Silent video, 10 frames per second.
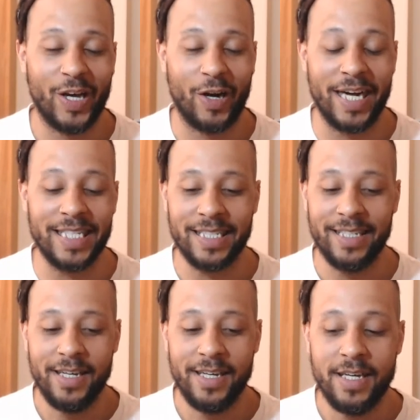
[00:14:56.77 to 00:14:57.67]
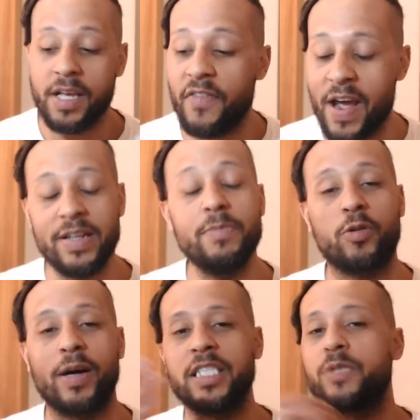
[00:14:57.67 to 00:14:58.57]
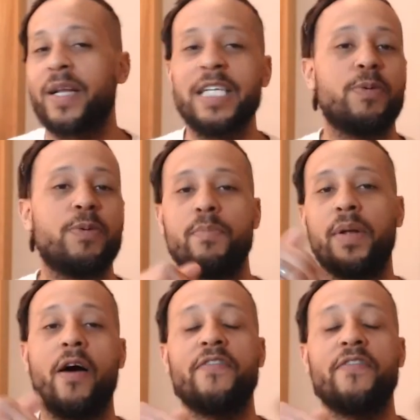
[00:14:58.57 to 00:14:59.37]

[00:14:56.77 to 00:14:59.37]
All right. So if you have any more questions, please put them below.